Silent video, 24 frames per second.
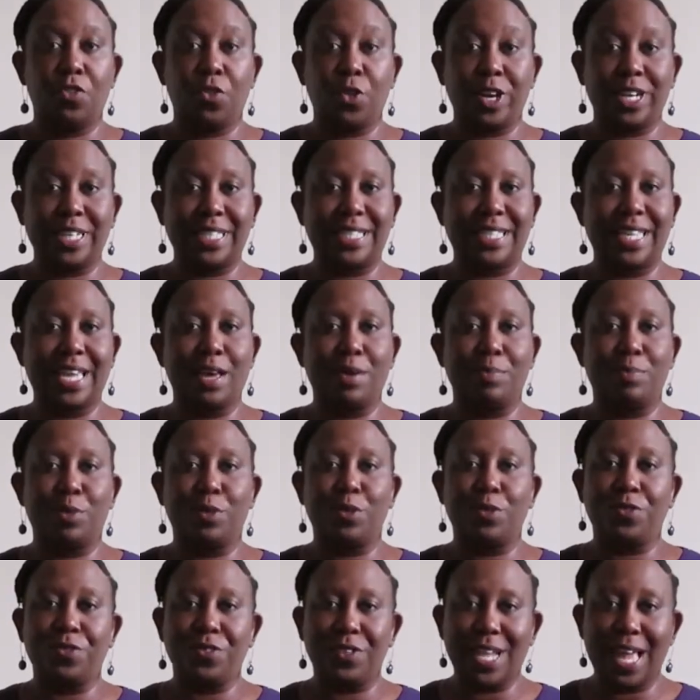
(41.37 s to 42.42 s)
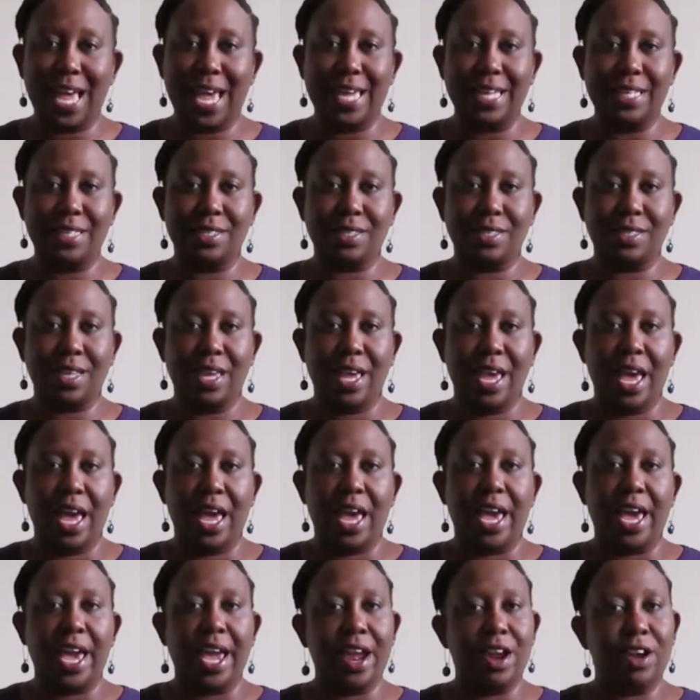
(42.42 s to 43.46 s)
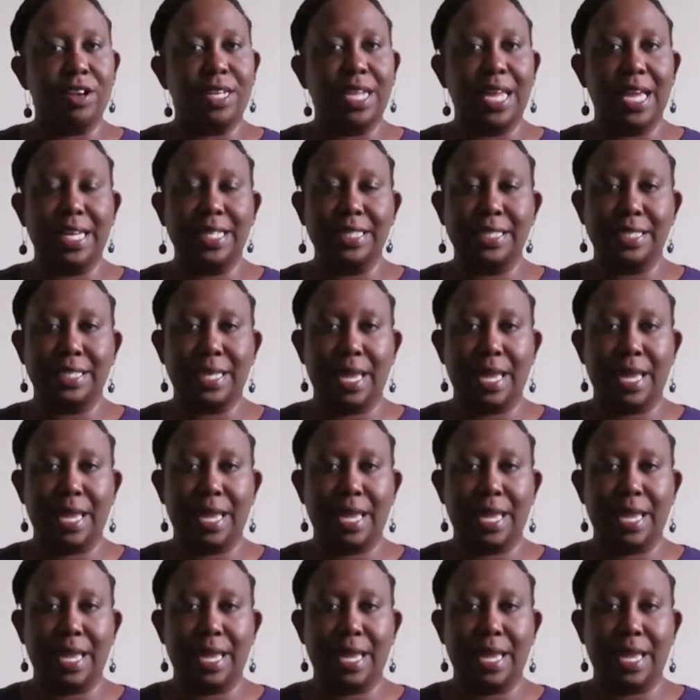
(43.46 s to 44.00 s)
For example, flights. Airlines